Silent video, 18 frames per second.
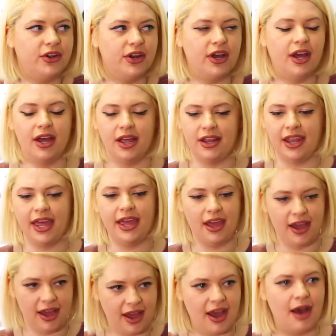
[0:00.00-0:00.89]
know,
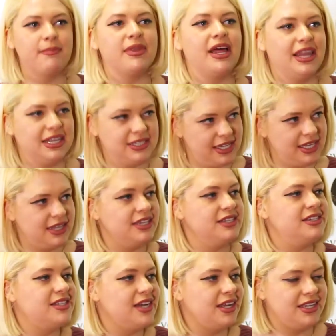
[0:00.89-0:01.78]
like I'm like, let's get
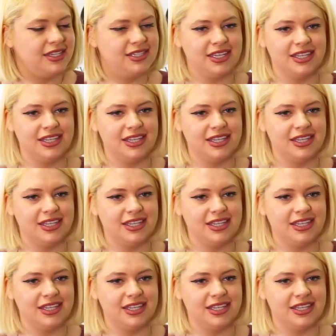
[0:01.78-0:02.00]
this done.